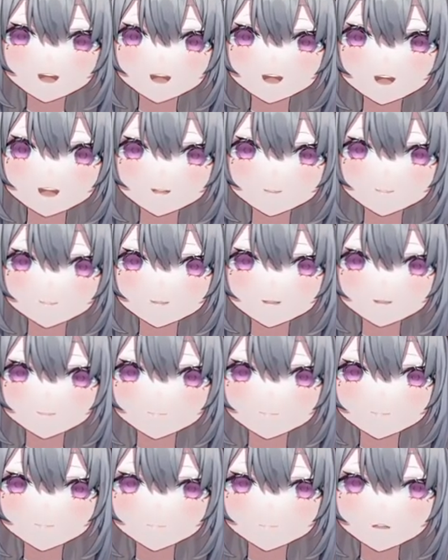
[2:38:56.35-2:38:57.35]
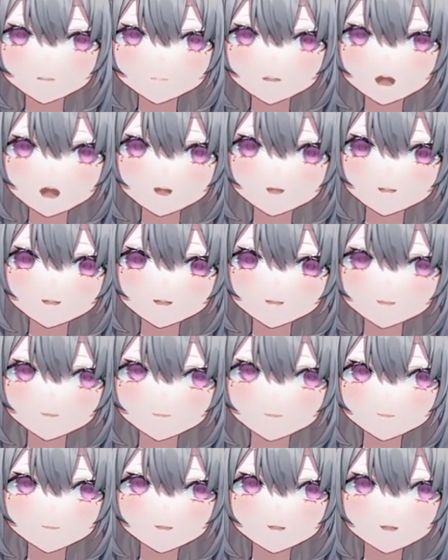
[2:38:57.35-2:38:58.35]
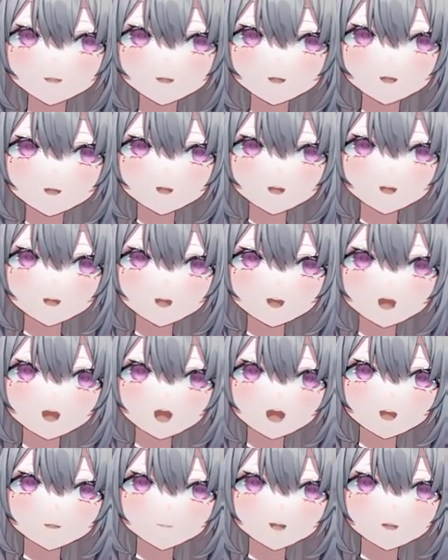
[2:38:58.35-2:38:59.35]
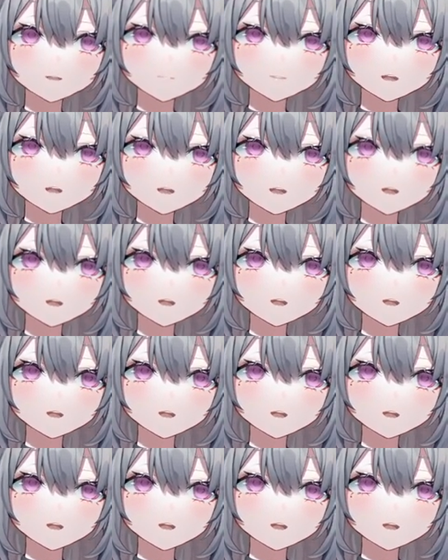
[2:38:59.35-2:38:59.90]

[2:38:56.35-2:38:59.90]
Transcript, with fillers: I don't know, just in my pockets. I found you...